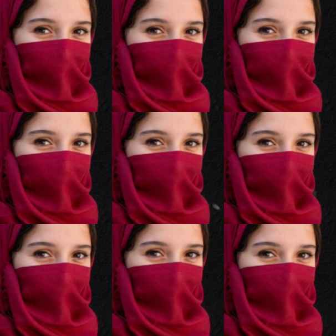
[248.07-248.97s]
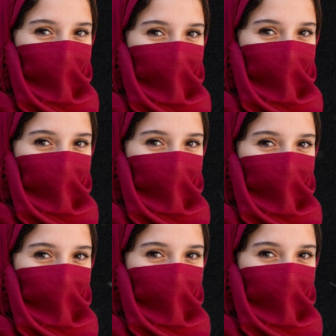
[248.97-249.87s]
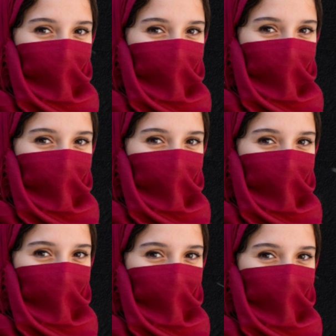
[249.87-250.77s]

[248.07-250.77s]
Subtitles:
No one is speaking in this clip.